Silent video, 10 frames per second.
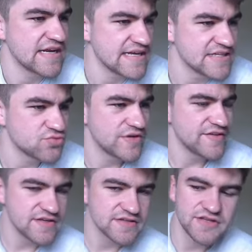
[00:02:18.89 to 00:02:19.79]
it
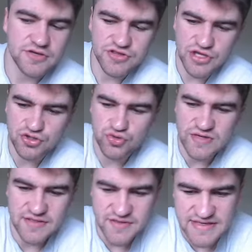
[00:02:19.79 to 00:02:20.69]
really, the
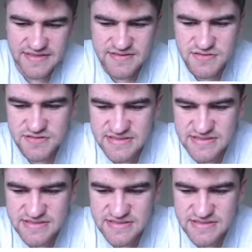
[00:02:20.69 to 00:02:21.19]
annoying thing is,